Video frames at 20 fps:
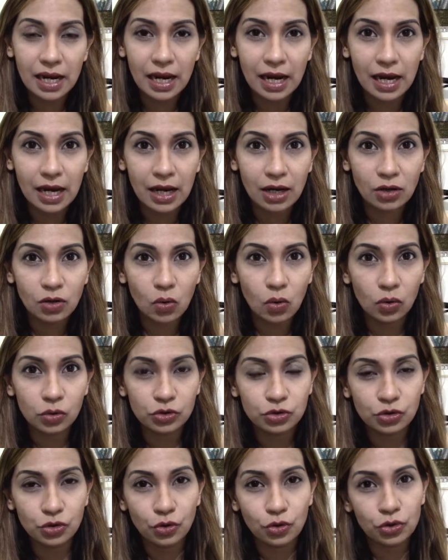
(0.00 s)
and
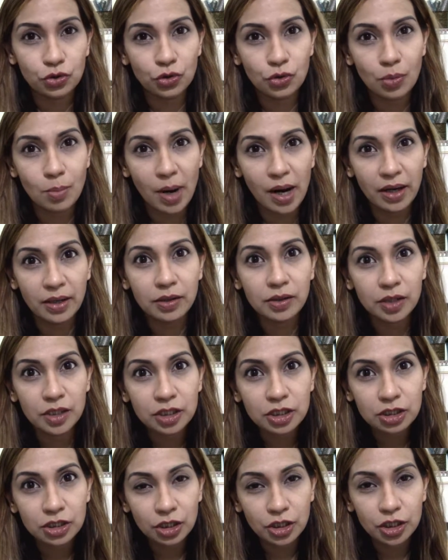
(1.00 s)
also through my
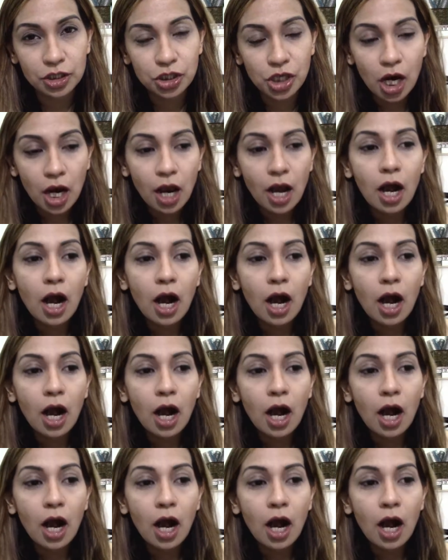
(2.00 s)
research.